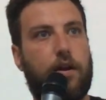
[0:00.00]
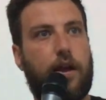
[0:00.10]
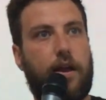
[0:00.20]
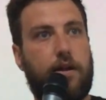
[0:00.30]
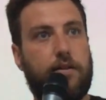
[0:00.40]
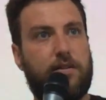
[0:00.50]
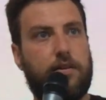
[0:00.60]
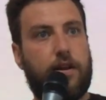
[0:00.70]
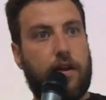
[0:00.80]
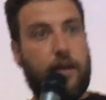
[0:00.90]
and
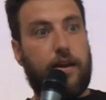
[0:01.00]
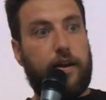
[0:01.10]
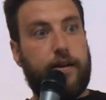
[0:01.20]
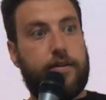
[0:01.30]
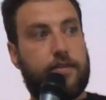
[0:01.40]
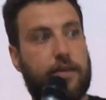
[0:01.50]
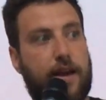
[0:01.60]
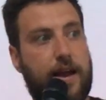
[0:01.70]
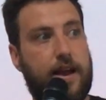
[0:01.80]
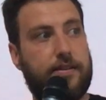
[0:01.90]
it
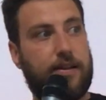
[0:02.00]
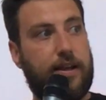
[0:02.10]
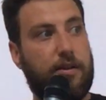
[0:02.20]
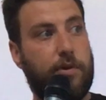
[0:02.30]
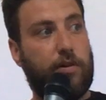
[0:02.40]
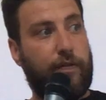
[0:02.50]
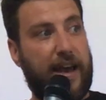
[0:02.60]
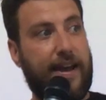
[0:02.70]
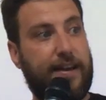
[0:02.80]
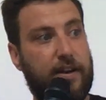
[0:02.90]
has a little bit of
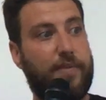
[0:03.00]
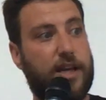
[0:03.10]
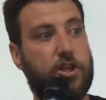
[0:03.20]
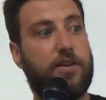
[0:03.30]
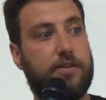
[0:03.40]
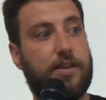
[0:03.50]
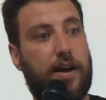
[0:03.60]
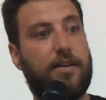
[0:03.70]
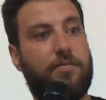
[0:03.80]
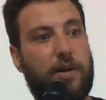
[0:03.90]
hacking and magic
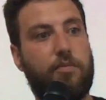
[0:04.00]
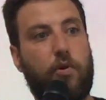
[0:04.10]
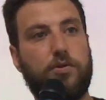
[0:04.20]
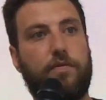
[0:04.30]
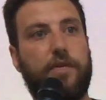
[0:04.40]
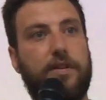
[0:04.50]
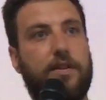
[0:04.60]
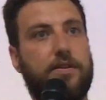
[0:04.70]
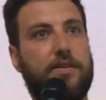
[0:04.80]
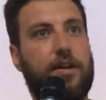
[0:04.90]
inside, but most of
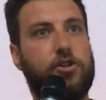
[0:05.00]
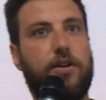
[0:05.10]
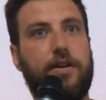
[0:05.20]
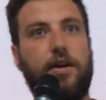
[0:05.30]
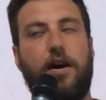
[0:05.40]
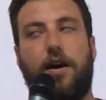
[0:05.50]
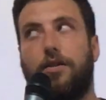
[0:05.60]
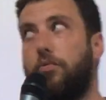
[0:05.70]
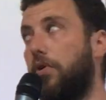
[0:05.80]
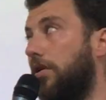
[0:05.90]
it's actually
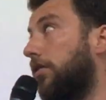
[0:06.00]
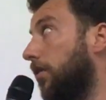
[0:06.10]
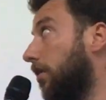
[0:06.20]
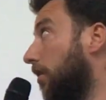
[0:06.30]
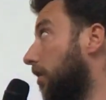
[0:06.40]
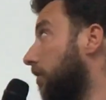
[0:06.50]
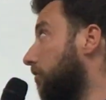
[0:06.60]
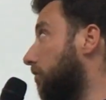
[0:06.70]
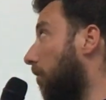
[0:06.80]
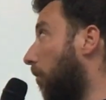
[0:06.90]
hard work.
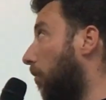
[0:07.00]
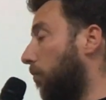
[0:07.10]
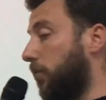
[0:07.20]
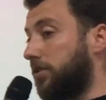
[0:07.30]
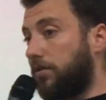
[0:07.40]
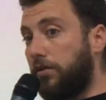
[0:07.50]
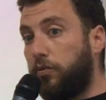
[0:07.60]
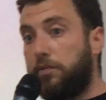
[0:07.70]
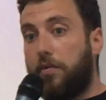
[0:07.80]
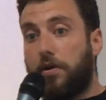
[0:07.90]
So we
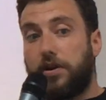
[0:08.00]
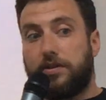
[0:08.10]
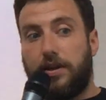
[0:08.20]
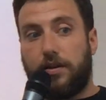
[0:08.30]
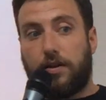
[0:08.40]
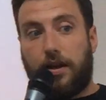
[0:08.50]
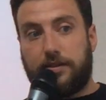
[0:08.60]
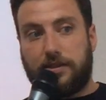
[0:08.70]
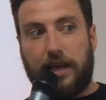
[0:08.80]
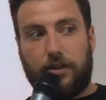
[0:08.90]
start with marketing
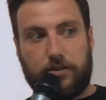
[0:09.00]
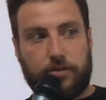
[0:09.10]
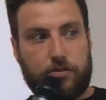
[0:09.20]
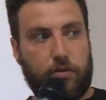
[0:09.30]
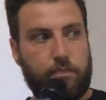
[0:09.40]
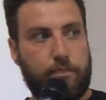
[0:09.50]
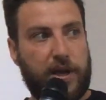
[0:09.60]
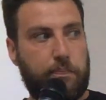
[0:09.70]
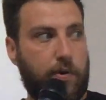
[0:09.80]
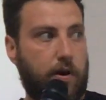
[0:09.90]
and sales. So
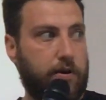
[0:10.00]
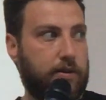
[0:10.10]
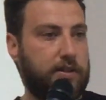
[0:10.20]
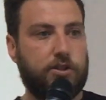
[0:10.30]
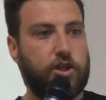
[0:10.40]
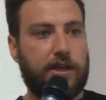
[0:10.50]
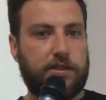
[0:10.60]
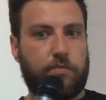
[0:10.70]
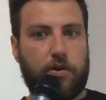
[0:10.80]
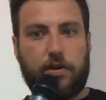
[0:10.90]
big part is
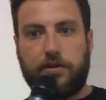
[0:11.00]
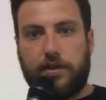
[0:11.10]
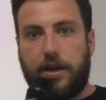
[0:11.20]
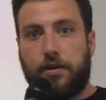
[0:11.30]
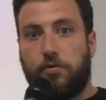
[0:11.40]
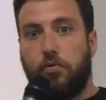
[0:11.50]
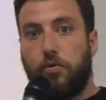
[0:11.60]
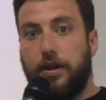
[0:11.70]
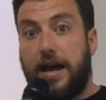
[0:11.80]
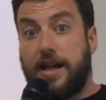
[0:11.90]
just marketing,
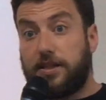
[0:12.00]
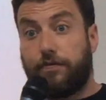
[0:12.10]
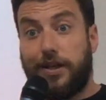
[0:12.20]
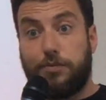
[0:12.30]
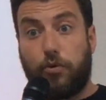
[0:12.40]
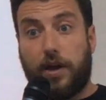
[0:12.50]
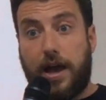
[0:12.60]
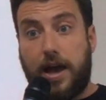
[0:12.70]
Google ads, Facebook